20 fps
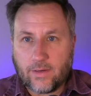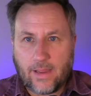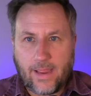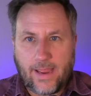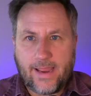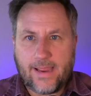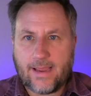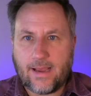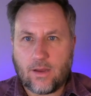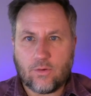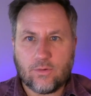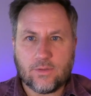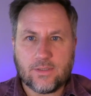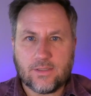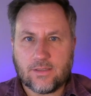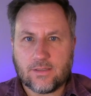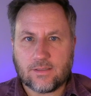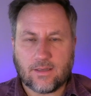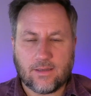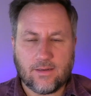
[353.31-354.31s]
hey, how is
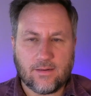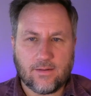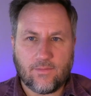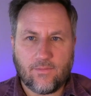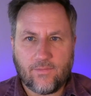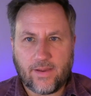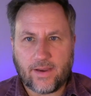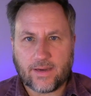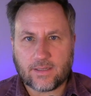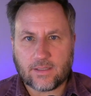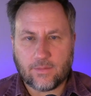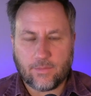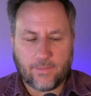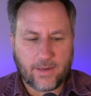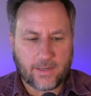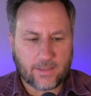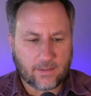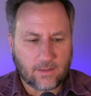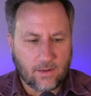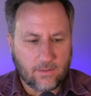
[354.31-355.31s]
this going to affect
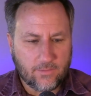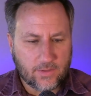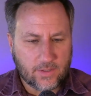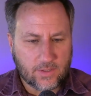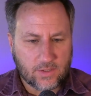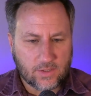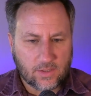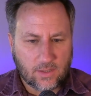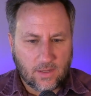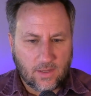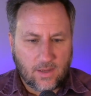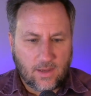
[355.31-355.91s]
my coverage?